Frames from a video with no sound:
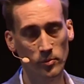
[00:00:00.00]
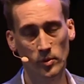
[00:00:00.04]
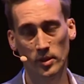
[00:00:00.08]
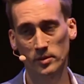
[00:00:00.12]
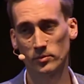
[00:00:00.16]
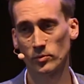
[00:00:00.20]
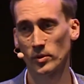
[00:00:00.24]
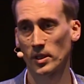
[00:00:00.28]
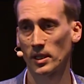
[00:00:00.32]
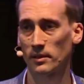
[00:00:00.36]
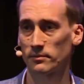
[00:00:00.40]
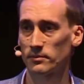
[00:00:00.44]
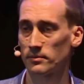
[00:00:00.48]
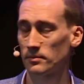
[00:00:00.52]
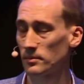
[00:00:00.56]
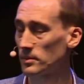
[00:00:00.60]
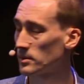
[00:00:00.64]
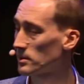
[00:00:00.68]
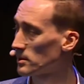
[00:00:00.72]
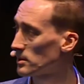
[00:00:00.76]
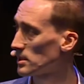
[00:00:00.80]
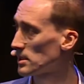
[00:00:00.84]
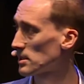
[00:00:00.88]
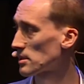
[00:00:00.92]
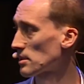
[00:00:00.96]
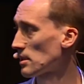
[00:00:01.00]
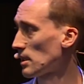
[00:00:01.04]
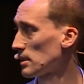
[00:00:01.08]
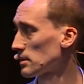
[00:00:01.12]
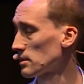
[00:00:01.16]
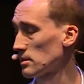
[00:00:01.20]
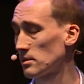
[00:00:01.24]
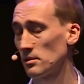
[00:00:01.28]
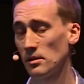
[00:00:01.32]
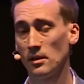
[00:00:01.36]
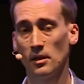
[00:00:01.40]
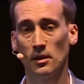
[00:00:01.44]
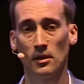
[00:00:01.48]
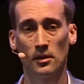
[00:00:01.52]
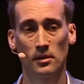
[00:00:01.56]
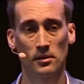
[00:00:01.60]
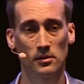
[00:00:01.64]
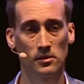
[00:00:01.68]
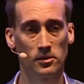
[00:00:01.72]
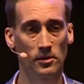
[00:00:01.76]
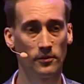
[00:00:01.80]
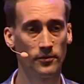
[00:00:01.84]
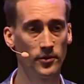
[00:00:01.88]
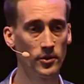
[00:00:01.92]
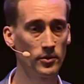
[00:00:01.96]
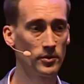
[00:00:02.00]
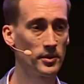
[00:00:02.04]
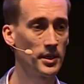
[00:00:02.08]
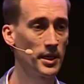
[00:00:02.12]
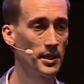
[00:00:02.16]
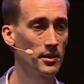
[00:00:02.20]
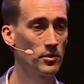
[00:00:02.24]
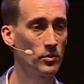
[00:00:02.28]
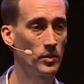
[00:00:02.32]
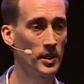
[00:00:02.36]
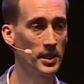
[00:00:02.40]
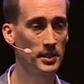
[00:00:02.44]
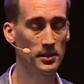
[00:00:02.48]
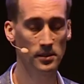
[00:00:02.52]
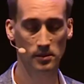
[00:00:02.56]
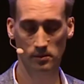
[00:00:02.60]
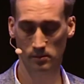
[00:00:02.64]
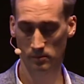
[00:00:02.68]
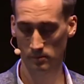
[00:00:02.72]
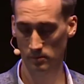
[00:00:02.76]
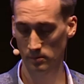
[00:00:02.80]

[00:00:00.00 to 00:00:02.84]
what we have discussed. So a few takeaways.